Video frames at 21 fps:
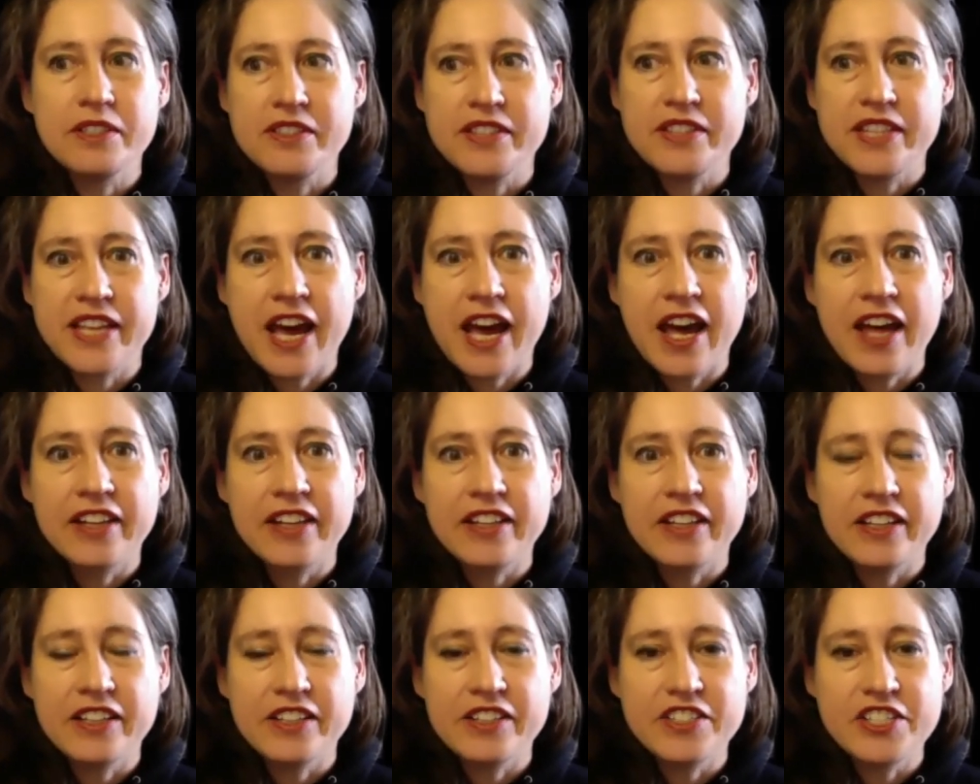
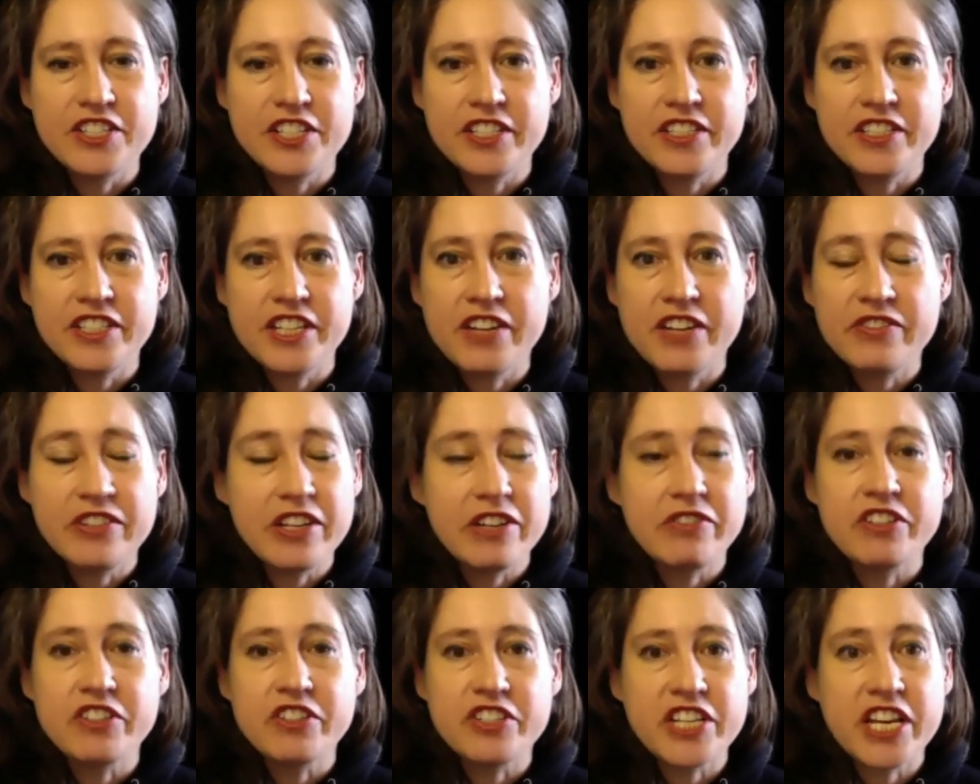that. She
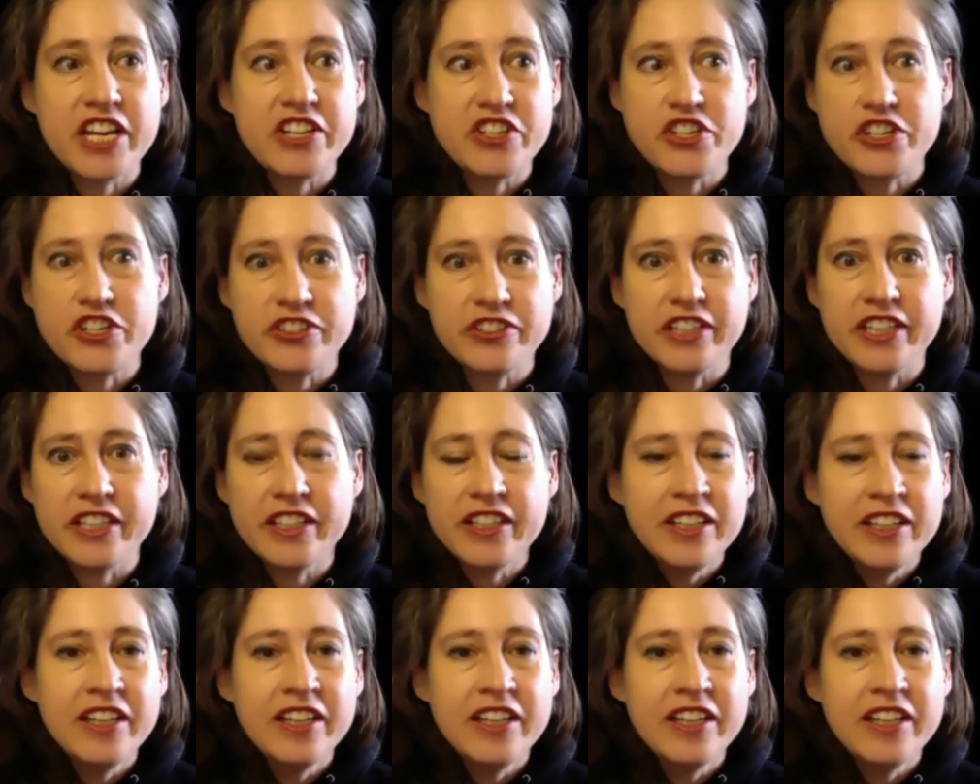never intentionally